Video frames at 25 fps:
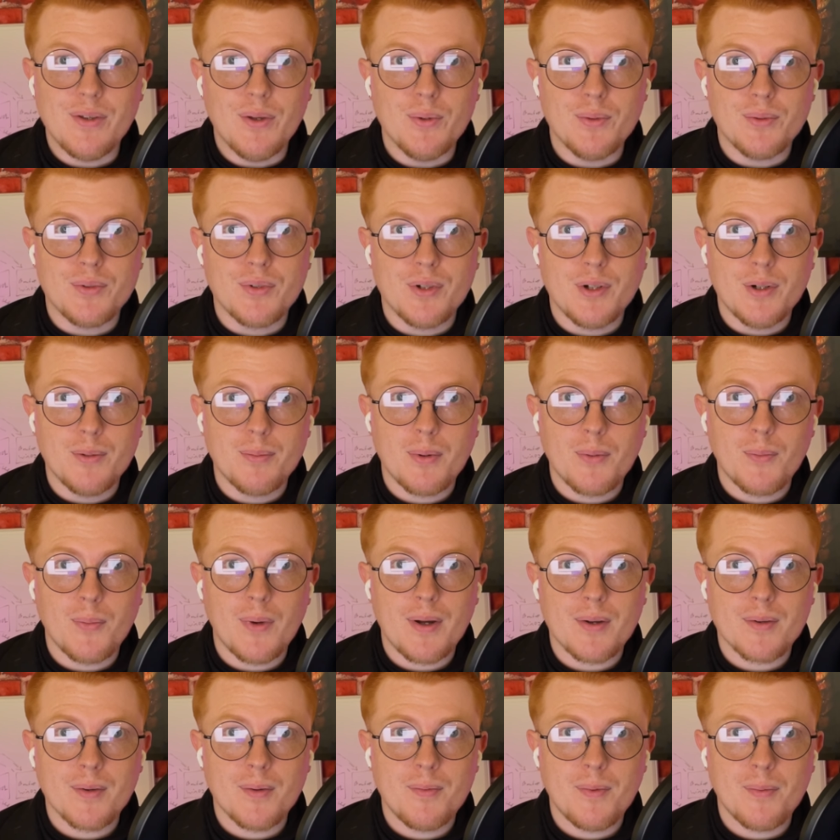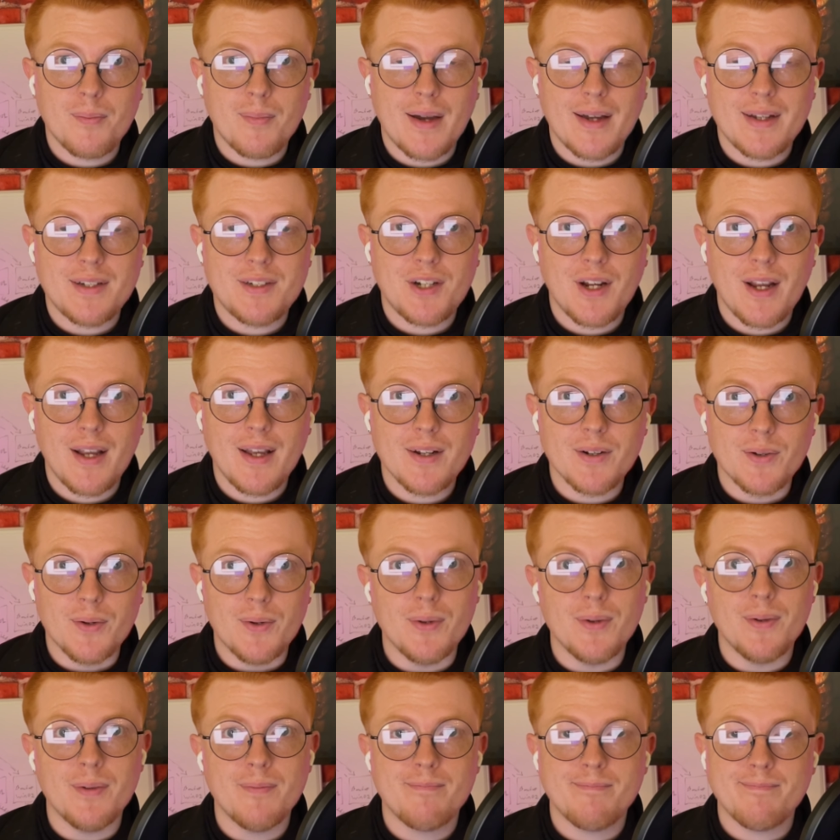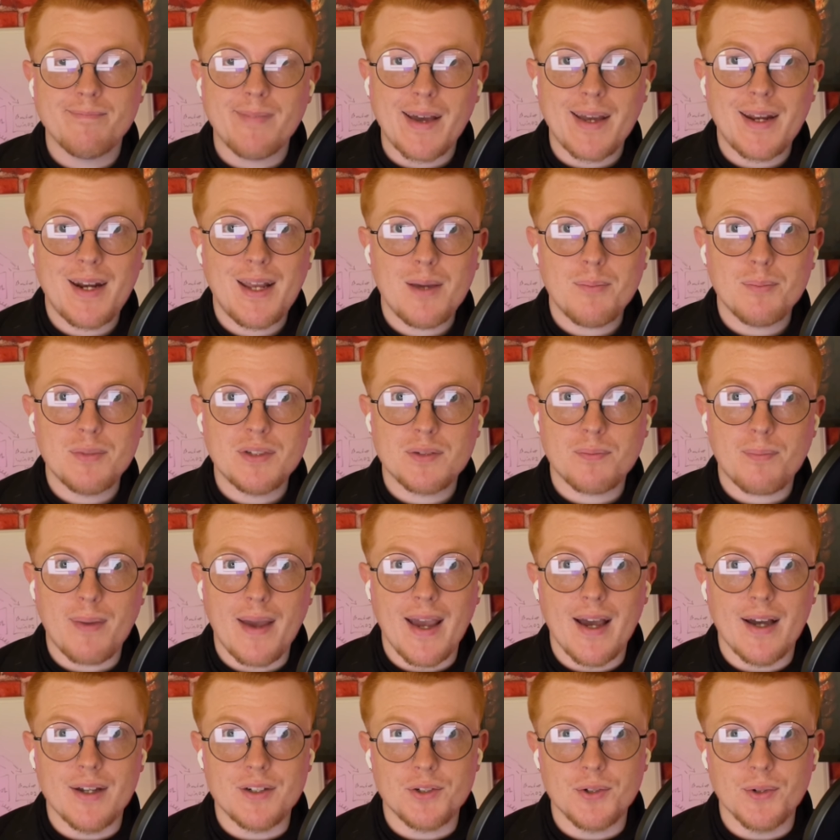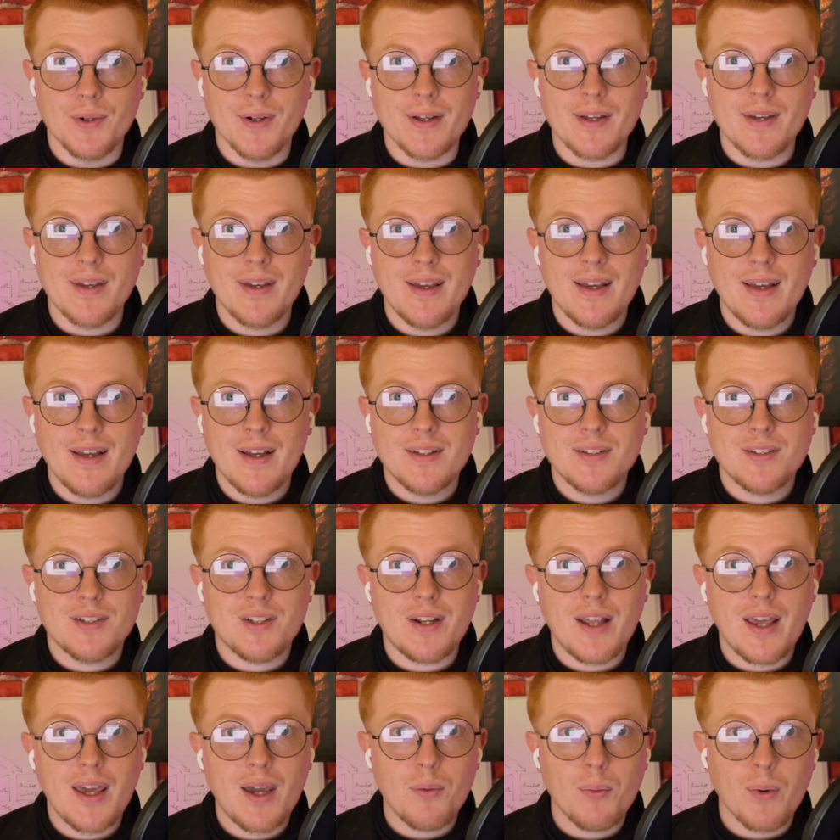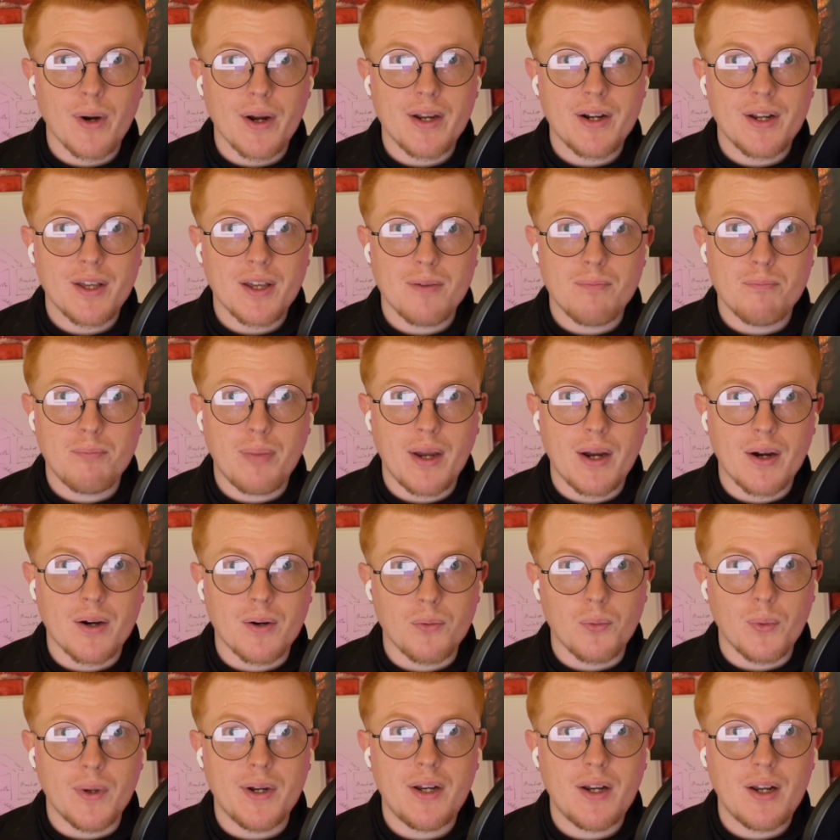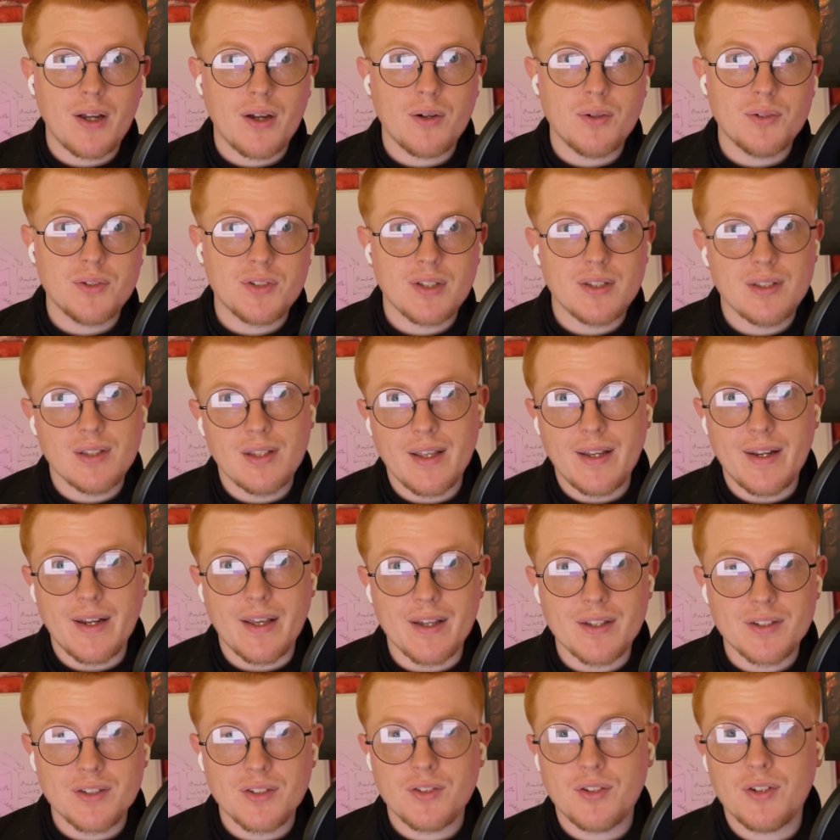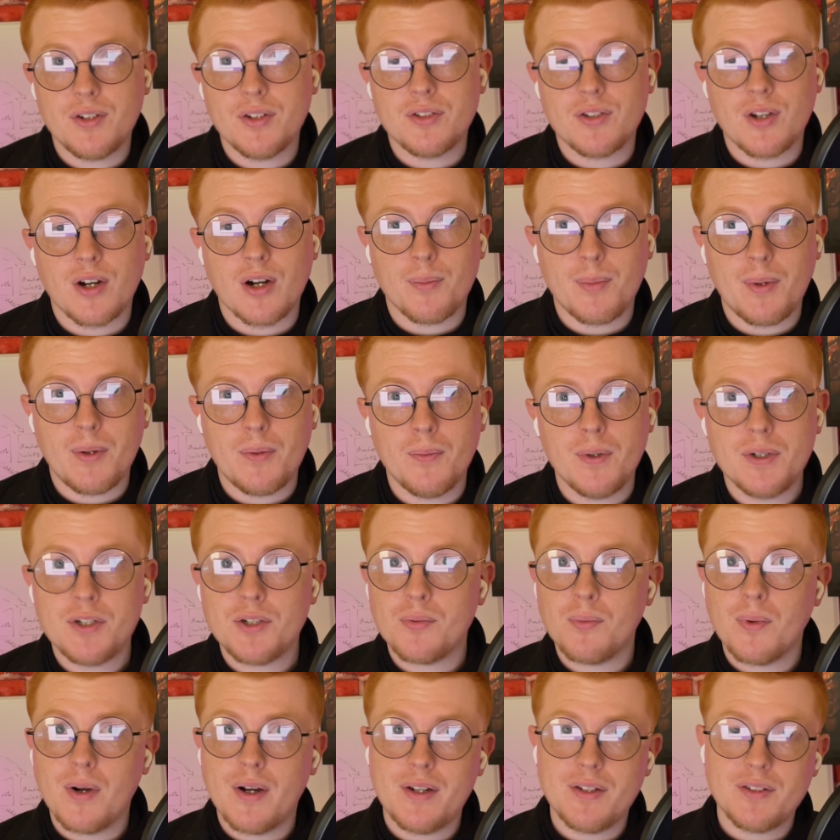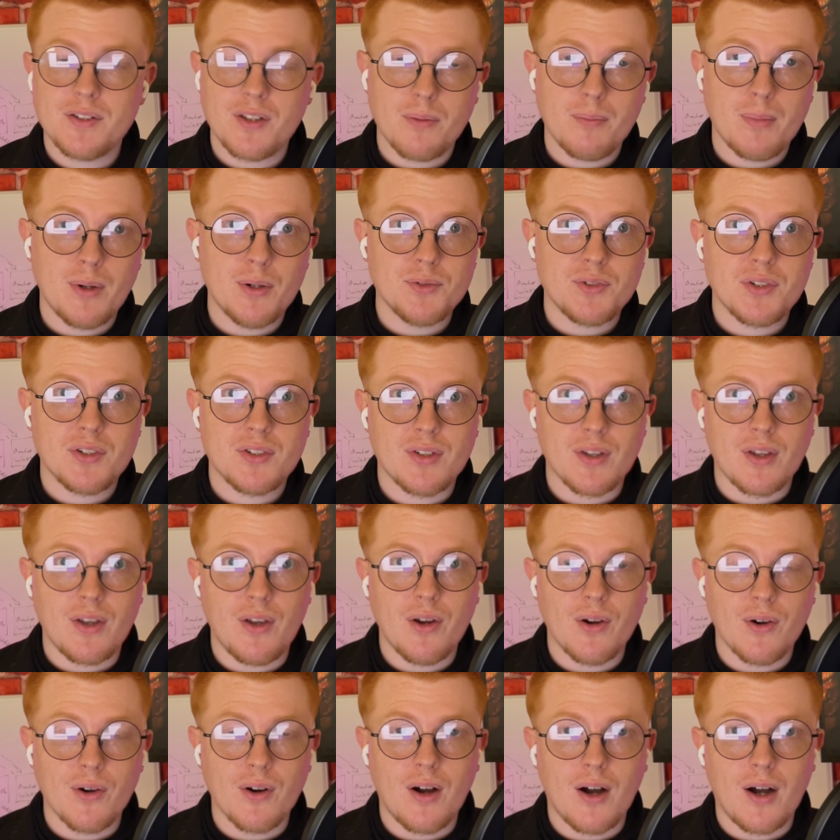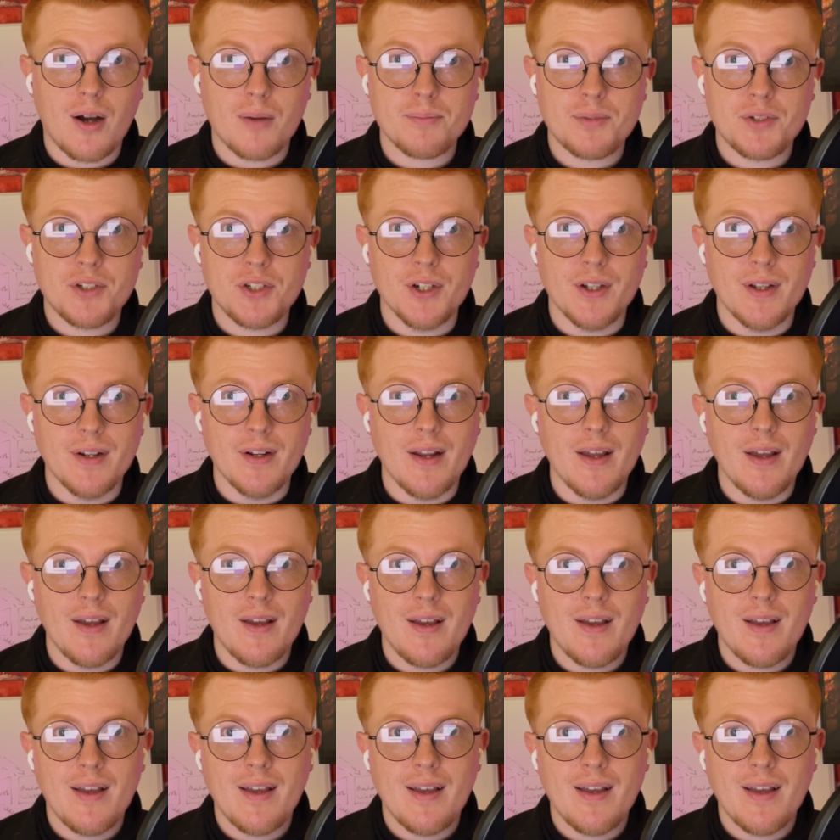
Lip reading: YouTube and welcome to my channel. My name is Patrick. Today we're going to compare Windows and Linux to determine which one is the most secure option.